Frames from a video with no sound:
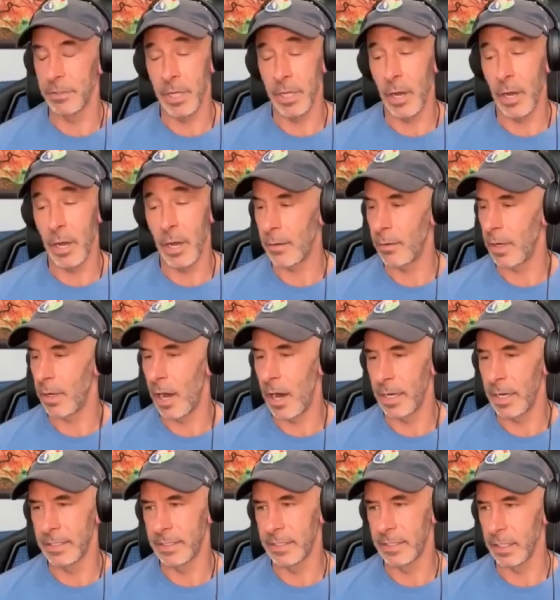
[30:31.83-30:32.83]
No, I
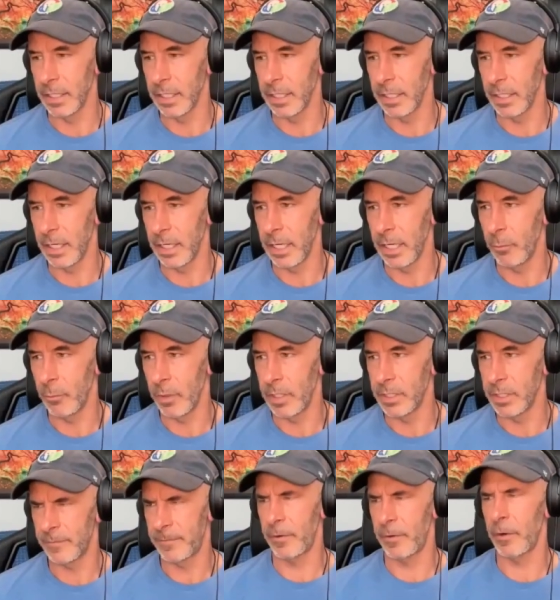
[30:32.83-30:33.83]
honestly, it
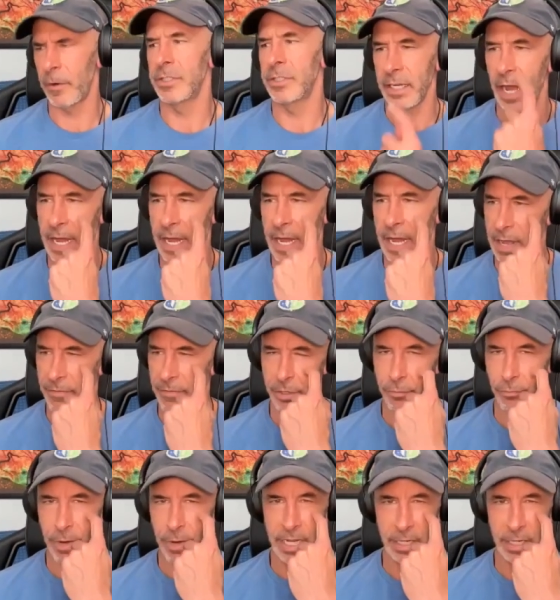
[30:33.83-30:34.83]
was first, I didn't have a good
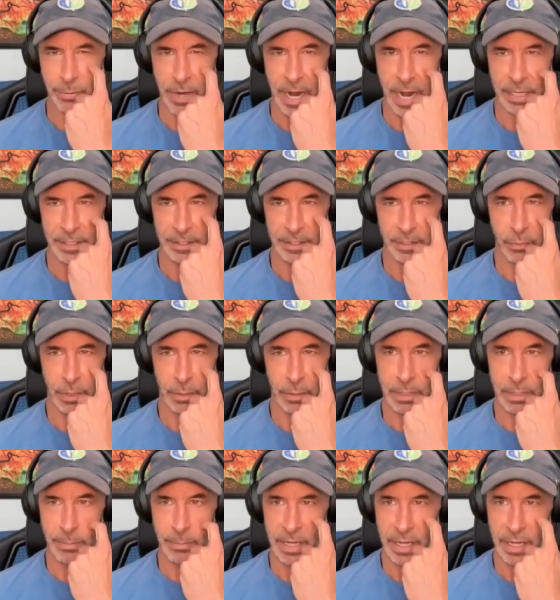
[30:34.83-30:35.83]
writing practice. What I
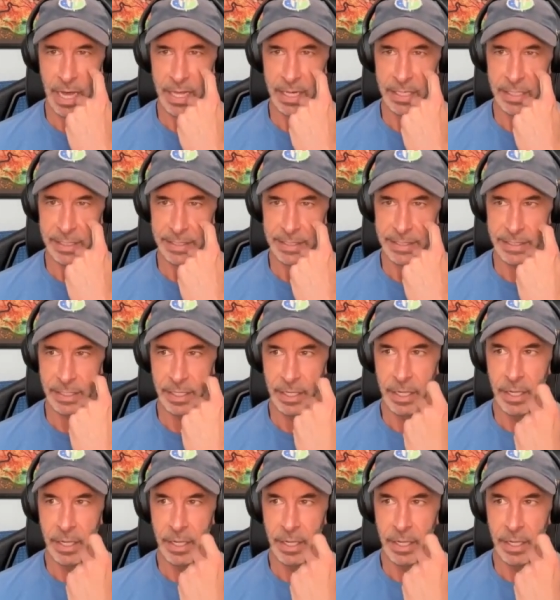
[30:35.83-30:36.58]
mean by that is,